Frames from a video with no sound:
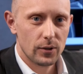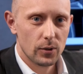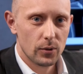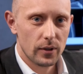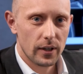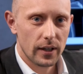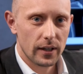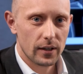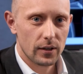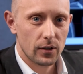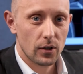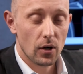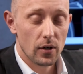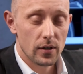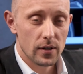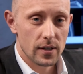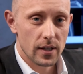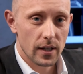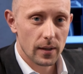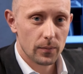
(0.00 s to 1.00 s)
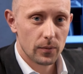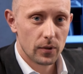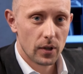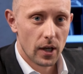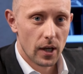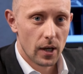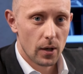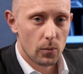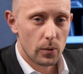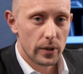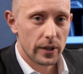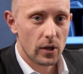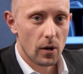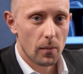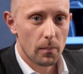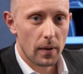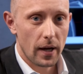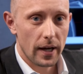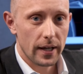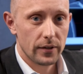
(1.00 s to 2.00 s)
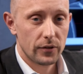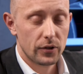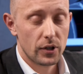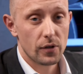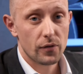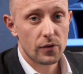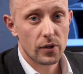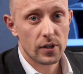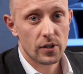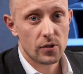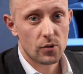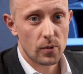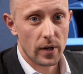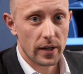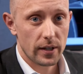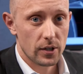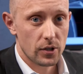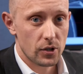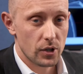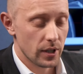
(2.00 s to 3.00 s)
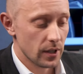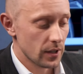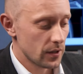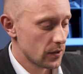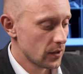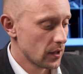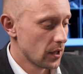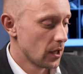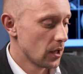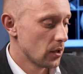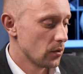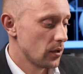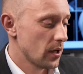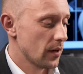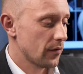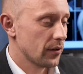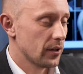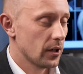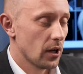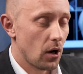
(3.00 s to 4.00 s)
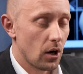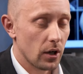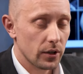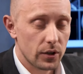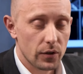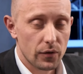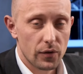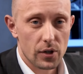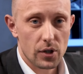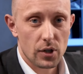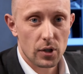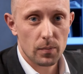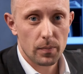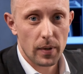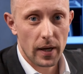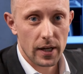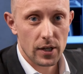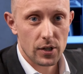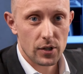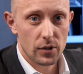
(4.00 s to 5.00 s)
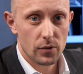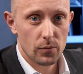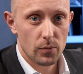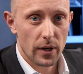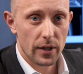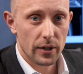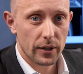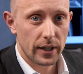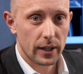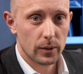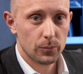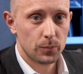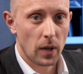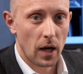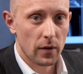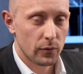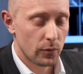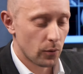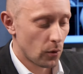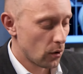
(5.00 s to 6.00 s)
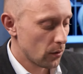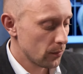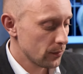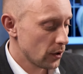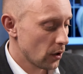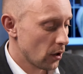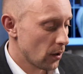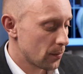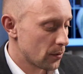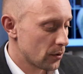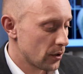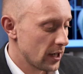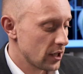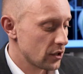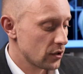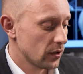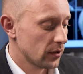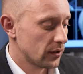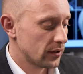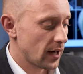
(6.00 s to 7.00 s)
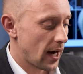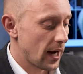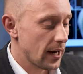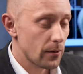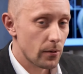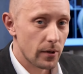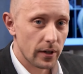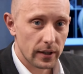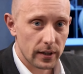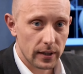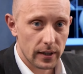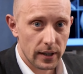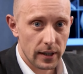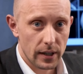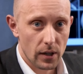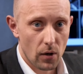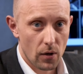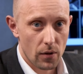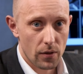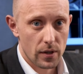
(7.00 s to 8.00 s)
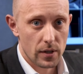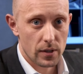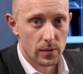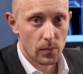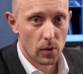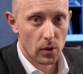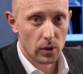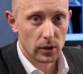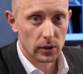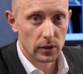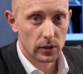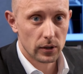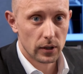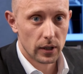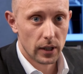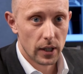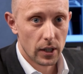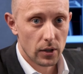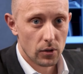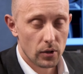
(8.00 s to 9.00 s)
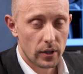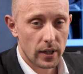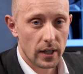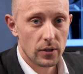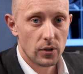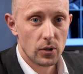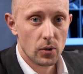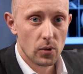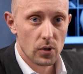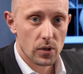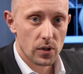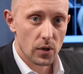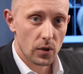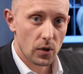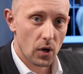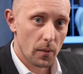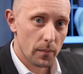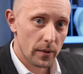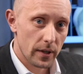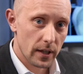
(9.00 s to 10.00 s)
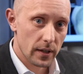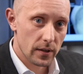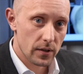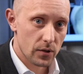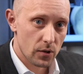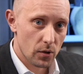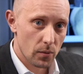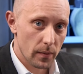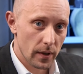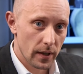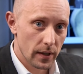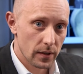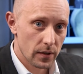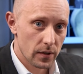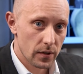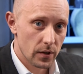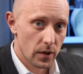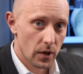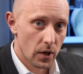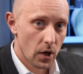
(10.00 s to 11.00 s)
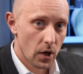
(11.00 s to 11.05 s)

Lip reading: unique concept, we combine different strategies. You have an artificial patient where you can perform your operation directly on this model. You can use your common instruments.